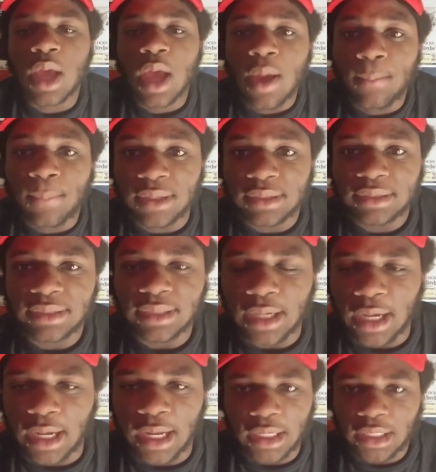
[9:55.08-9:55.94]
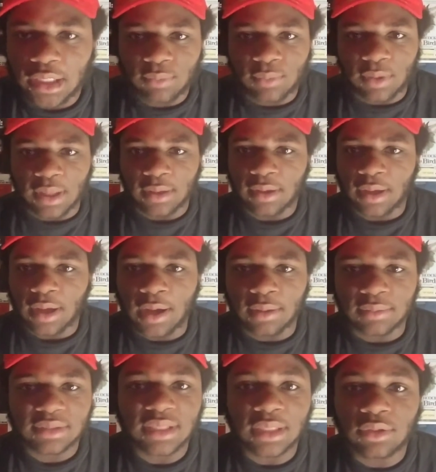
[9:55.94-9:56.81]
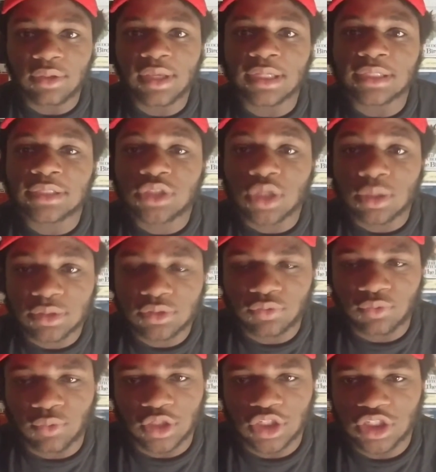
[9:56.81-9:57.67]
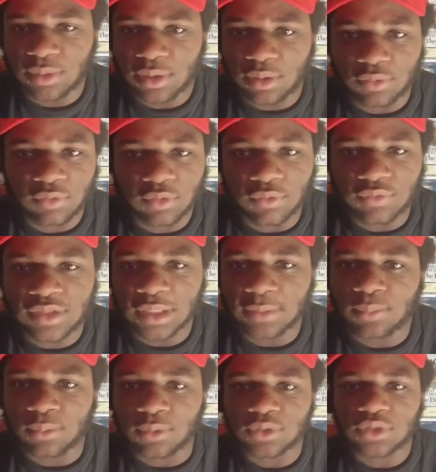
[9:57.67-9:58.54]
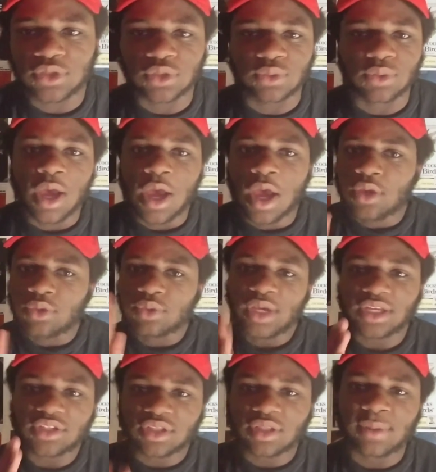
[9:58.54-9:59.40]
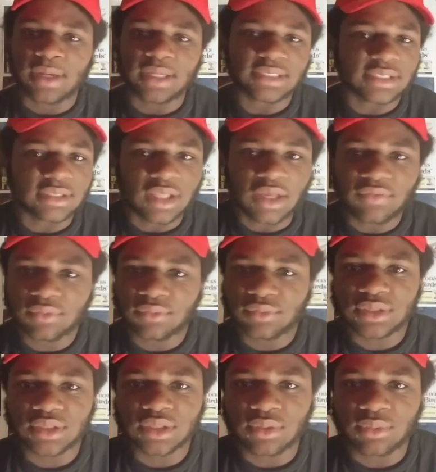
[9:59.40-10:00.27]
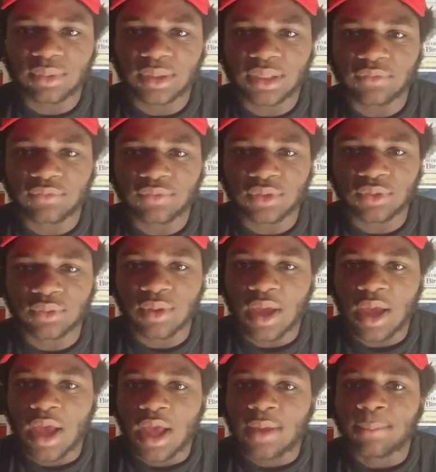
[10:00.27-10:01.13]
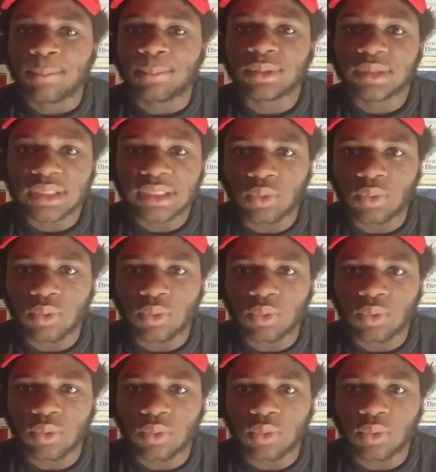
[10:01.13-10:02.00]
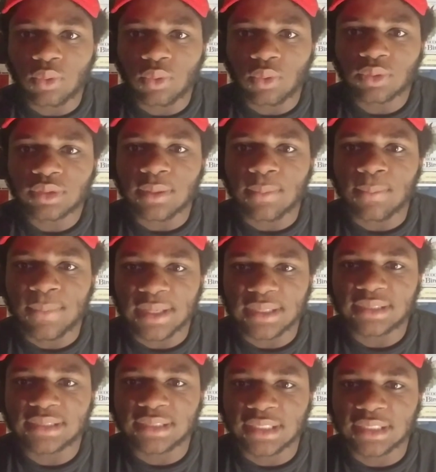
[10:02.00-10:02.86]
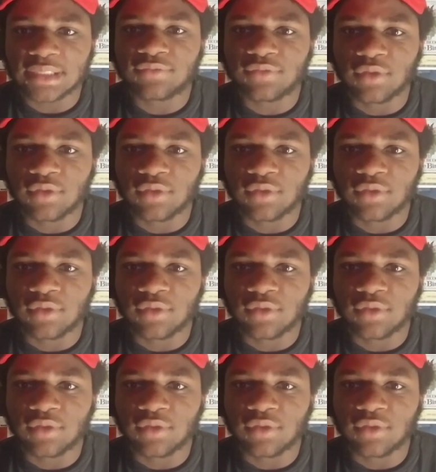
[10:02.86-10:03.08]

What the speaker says: But anyway, thank you guys so much for watching my review of Deadpool 2. You guys are the best. Love every single one of you. Don't miss this film in theaters.